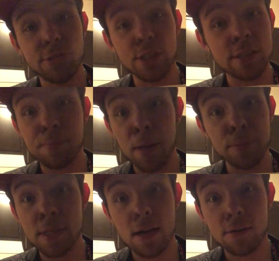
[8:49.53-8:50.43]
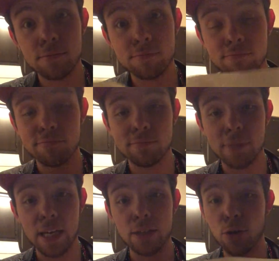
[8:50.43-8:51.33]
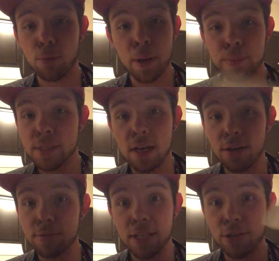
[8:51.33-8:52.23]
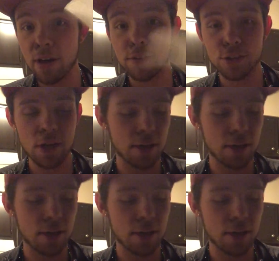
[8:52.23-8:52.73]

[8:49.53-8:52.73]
Just a paper towel, any old paper towel that you have at your